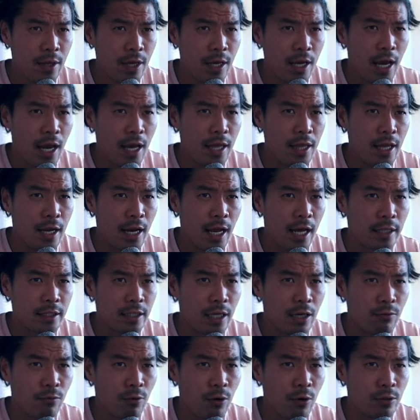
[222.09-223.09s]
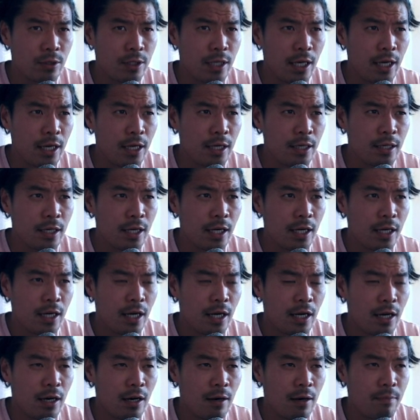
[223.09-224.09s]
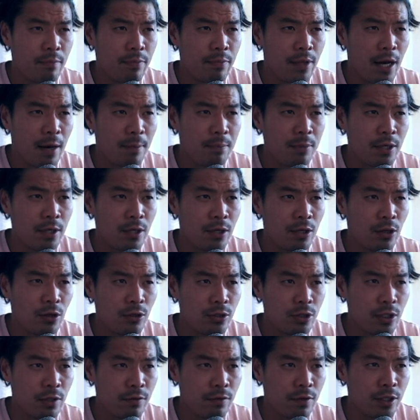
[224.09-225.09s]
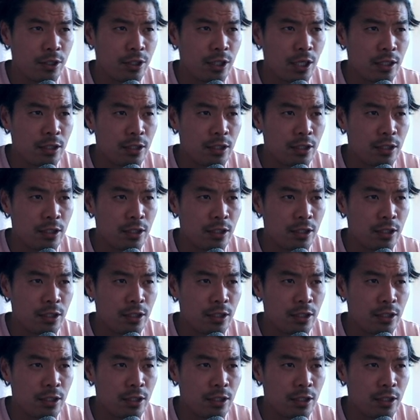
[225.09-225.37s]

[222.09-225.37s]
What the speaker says: and then as I rotate, not being close enough to the chest.